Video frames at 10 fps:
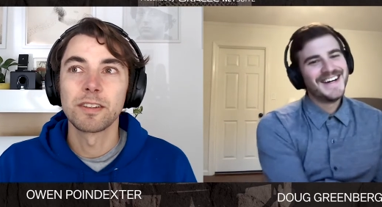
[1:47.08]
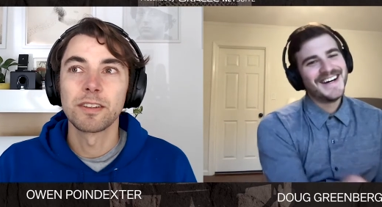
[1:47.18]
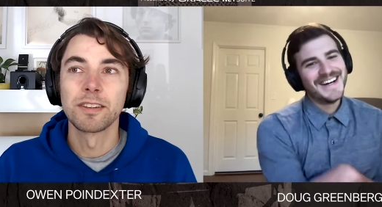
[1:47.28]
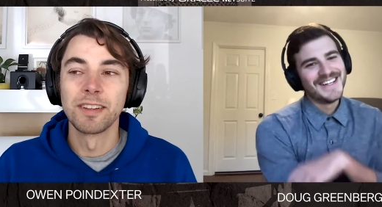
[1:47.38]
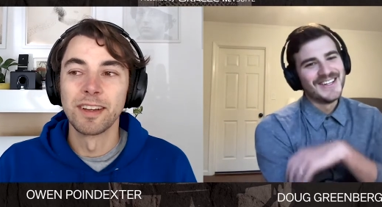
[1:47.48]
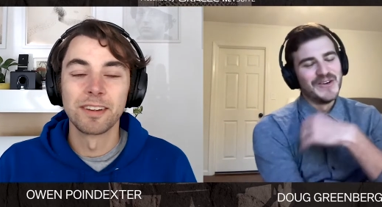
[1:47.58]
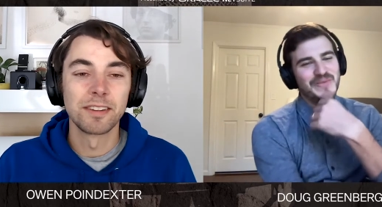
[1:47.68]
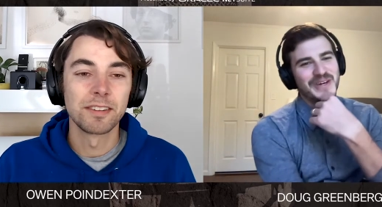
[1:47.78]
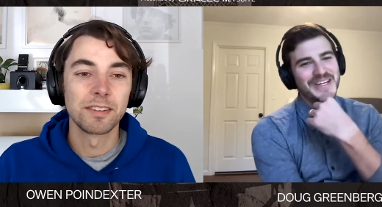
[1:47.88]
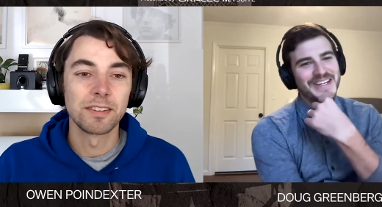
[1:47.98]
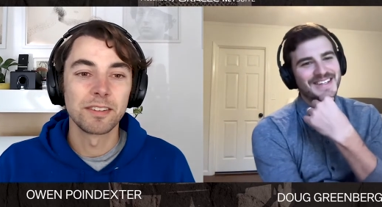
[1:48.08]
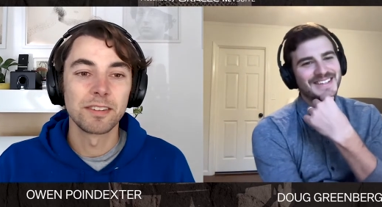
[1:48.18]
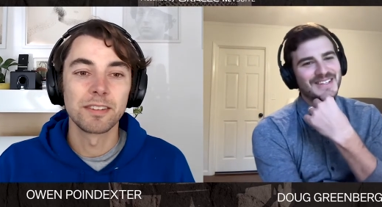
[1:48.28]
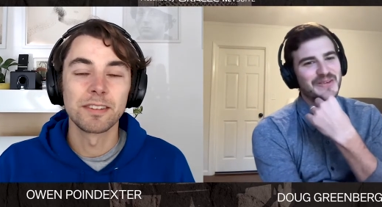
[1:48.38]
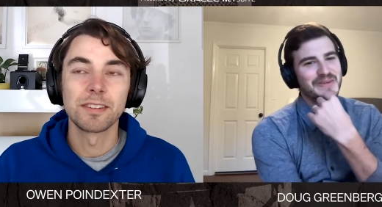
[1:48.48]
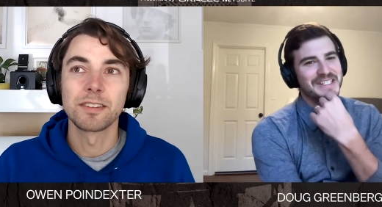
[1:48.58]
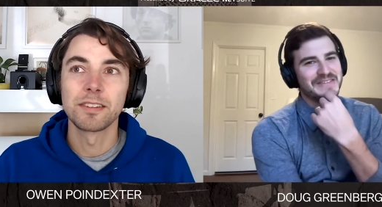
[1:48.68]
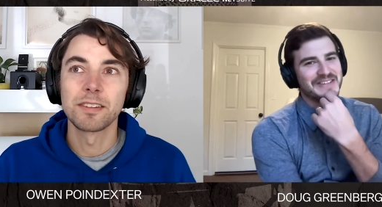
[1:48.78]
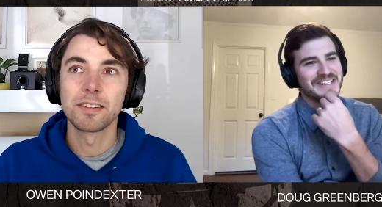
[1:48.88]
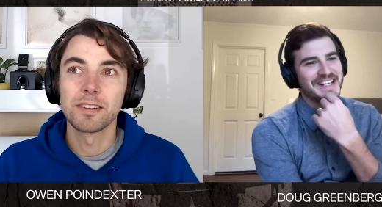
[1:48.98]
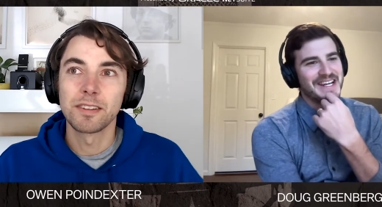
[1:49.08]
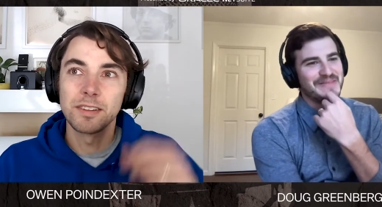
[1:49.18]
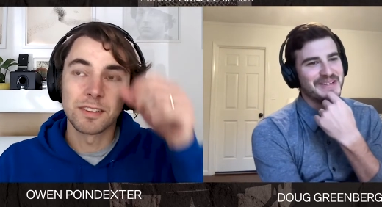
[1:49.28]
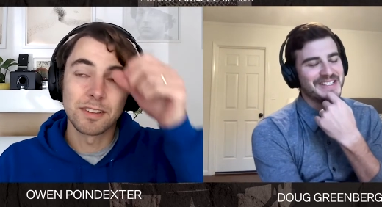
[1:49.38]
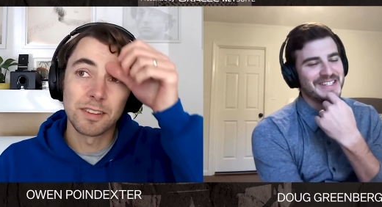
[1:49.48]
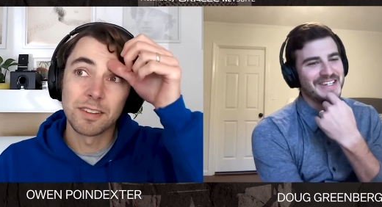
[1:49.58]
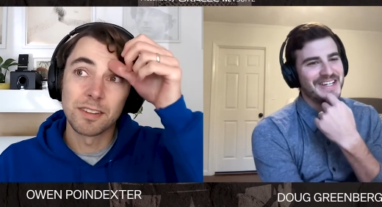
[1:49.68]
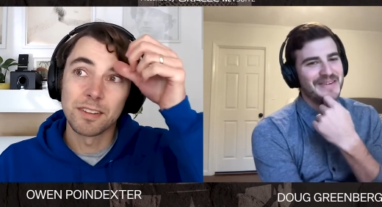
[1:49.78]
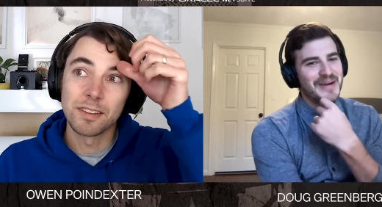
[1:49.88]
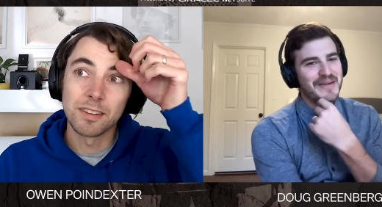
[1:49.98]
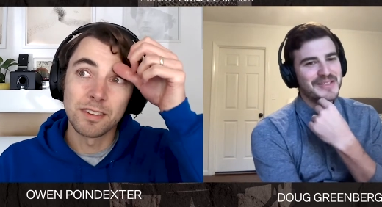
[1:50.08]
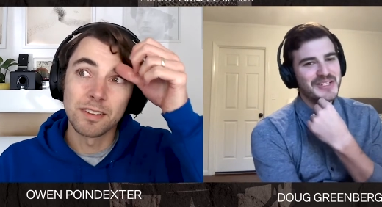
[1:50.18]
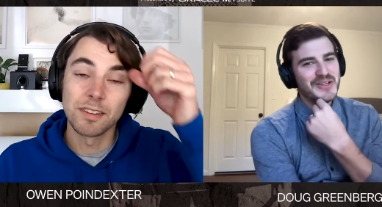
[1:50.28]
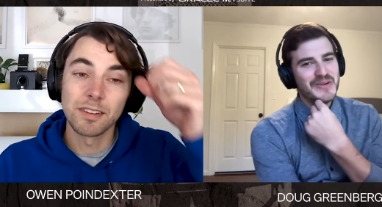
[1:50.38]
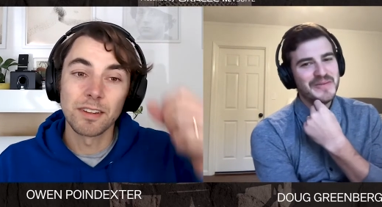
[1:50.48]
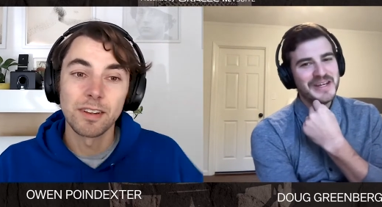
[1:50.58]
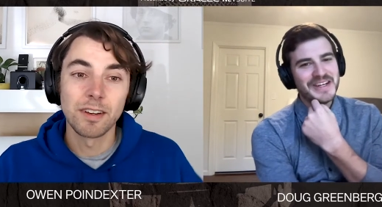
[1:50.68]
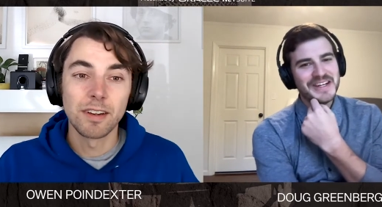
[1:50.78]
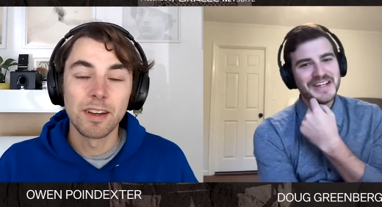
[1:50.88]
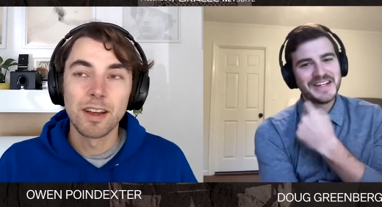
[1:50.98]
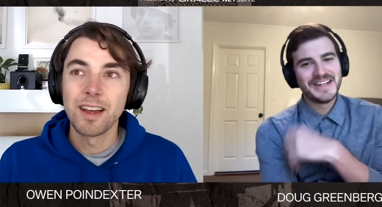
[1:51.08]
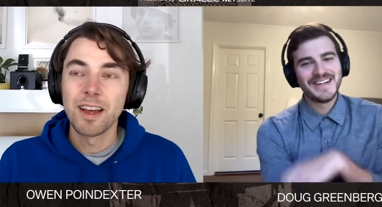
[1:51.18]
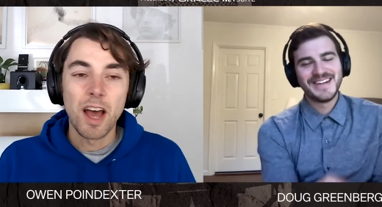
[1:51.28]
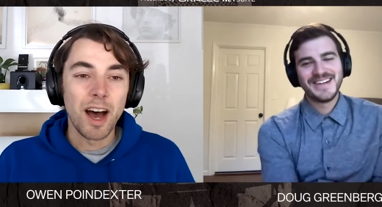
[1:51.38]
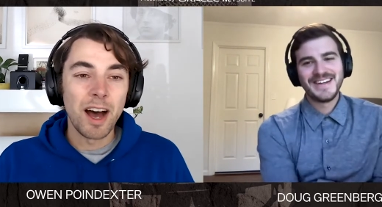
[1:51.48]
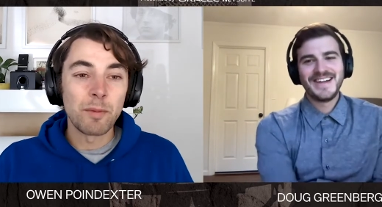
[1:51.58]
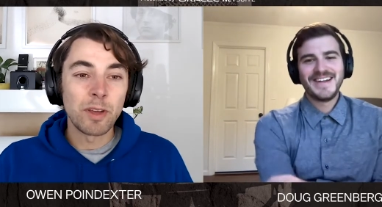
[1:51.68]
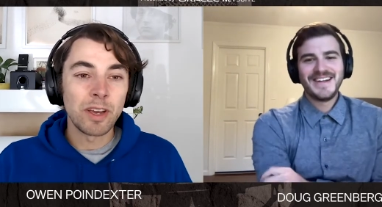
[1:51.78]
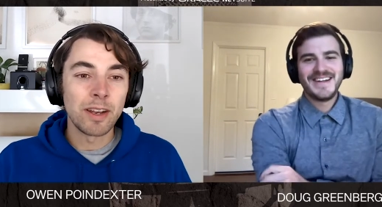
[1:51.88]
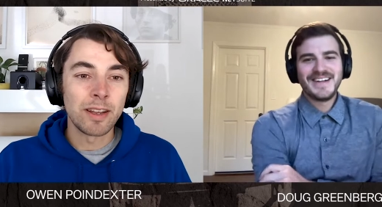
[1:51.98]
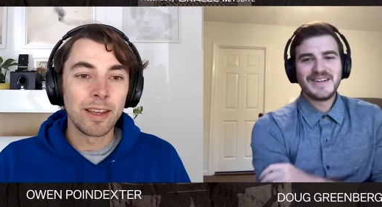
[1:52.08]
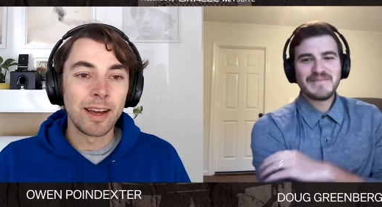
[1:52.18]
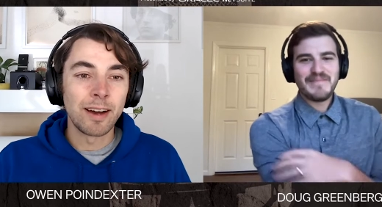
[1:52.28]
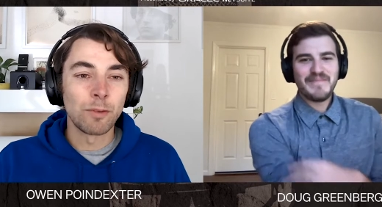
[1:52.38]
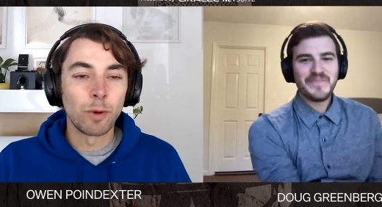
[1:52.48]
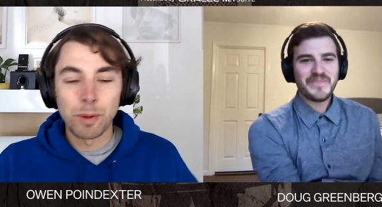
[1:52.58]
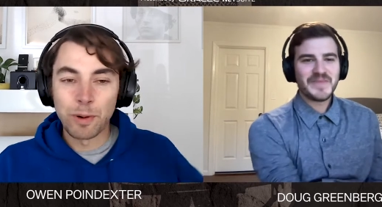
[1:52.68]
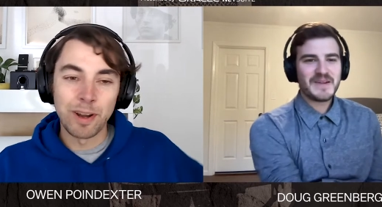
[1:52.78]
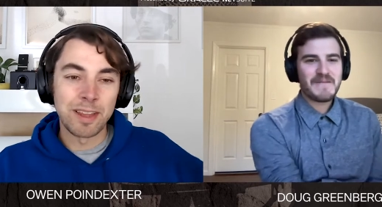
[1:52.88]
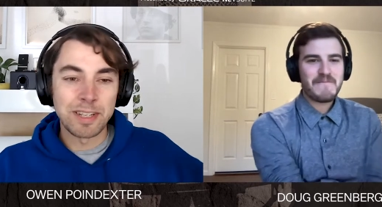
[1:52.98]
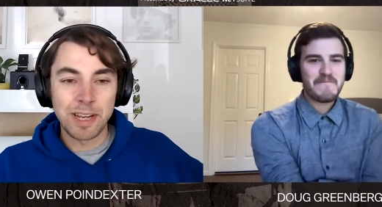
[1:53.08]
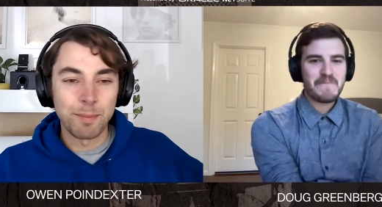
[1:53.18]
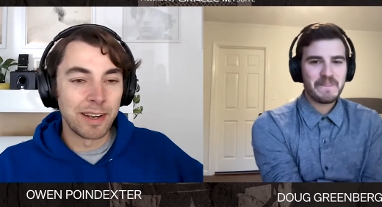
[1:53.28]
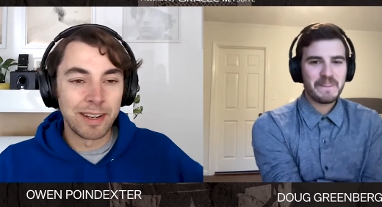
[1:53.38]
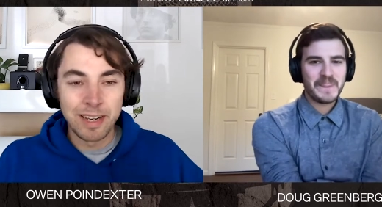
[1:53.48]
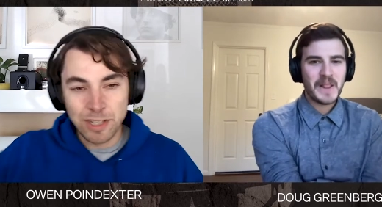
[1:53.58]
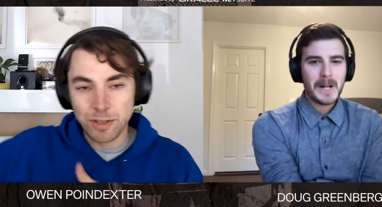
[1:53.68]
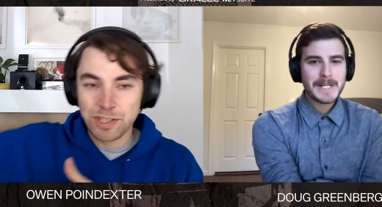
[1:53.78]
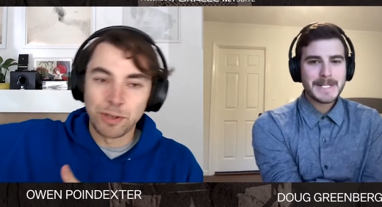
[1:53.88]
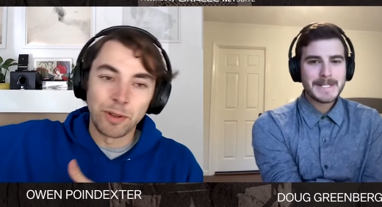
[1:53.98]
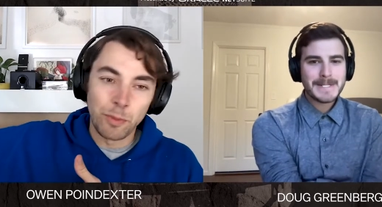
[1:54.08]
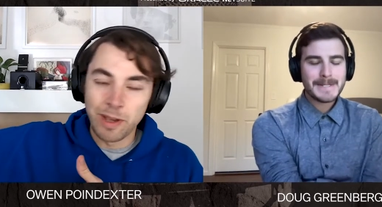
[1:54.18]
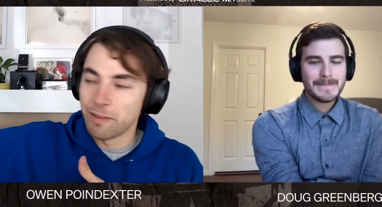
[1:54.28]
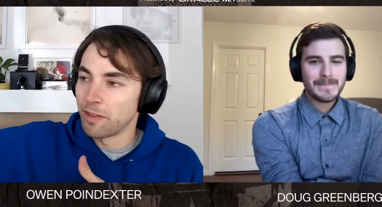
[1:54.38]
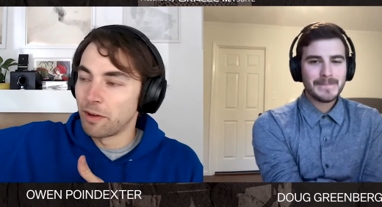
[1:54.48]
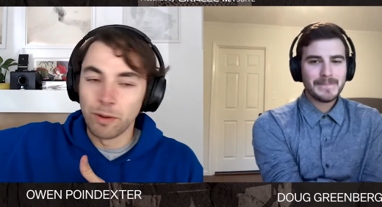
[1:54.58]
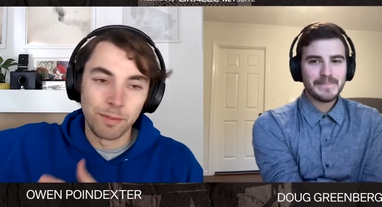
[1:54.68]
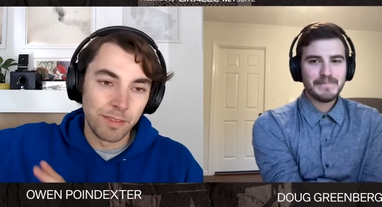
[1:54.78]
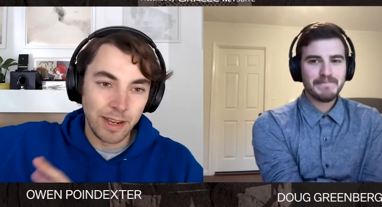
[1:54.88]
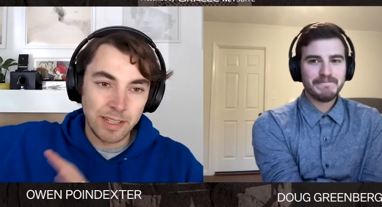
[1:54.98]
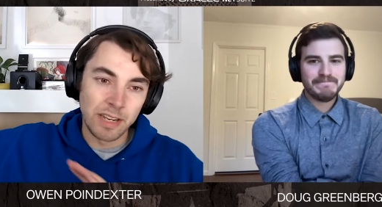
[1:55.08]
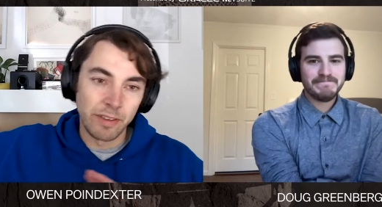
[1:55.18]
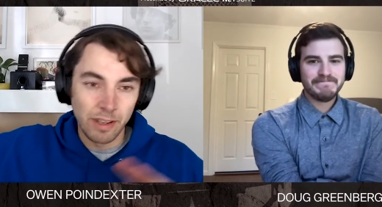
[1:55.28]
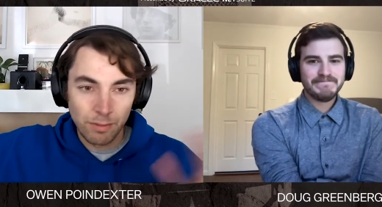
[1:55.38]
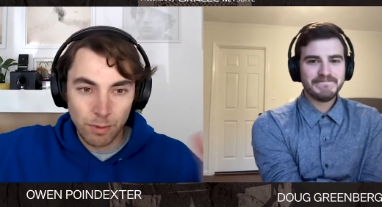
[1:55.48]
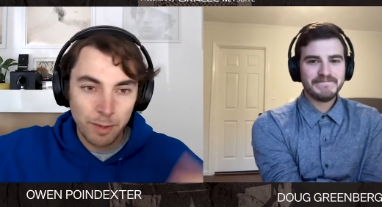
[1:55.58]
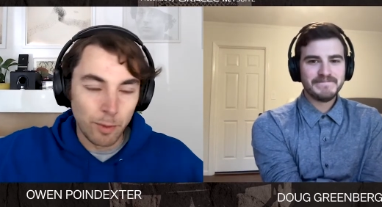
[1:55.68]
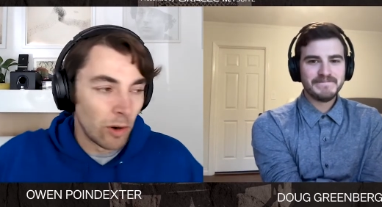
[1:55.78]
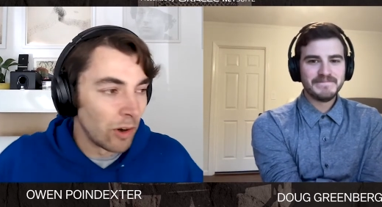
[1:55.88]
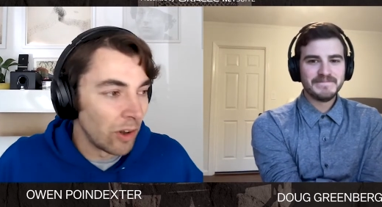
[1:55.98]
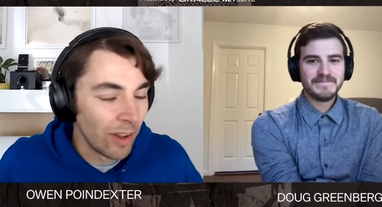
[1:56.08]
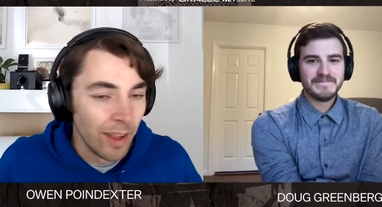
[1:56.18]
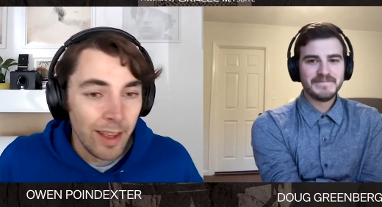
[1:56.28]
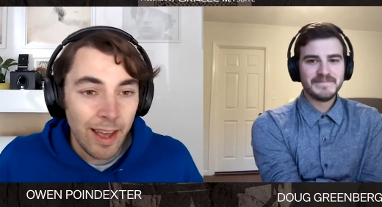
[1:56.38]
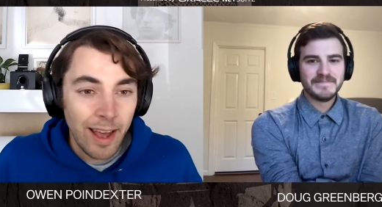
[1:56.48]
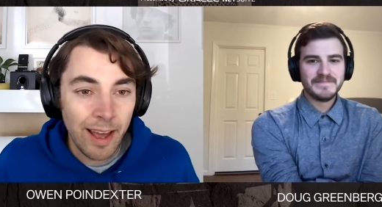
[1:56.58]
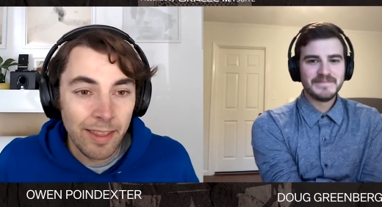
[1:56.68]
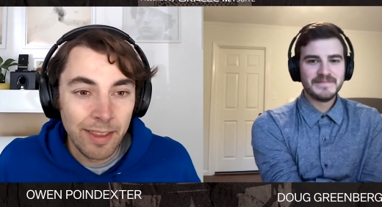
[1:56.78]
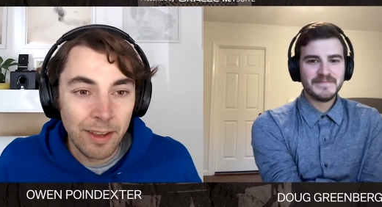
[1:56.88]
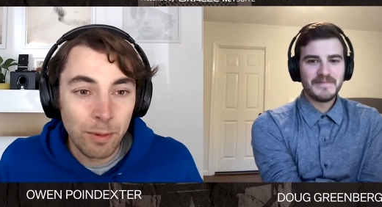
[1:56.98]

Speaker 1: Uh, a little bit, a little bit different setting, but good. How, how about you doing, man?
Speaker 2: I'm good. Yeah, we're recording this on Monday, so still in the wake of the whole Thanksgiving rigmarole. Had the great